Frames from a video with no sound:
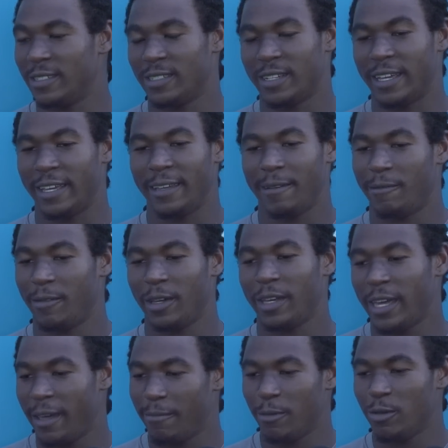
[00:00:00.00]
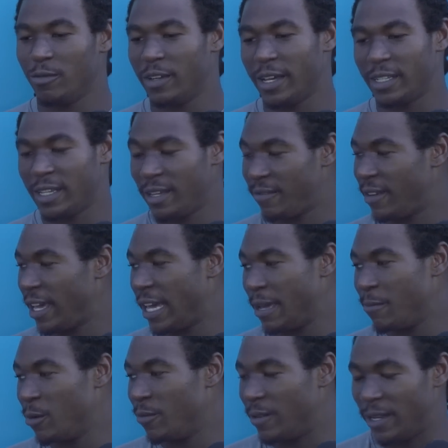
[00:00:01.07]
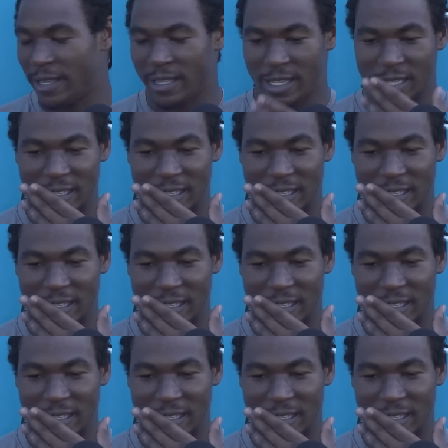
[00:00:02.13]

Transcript: Like, we can't move nothing if they ain't moving nothing.